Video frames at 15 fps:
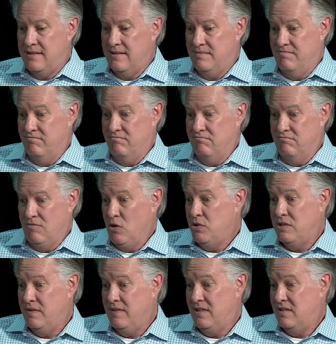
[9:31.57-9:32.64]
is
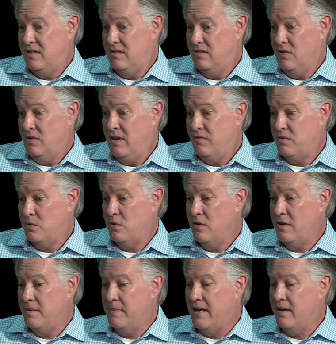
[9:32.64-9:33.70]
most of us don't have to
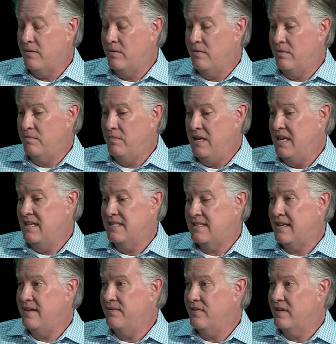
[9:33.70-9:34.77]
worry about being
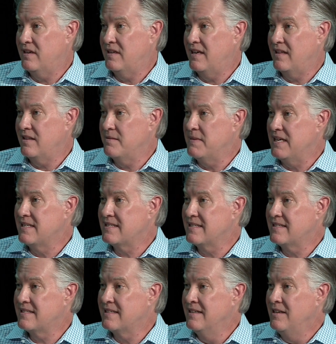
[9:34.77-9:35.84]
safe on a daily
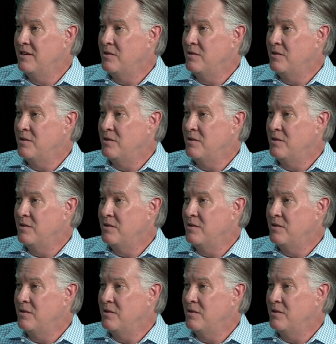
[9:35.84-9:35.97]
basis.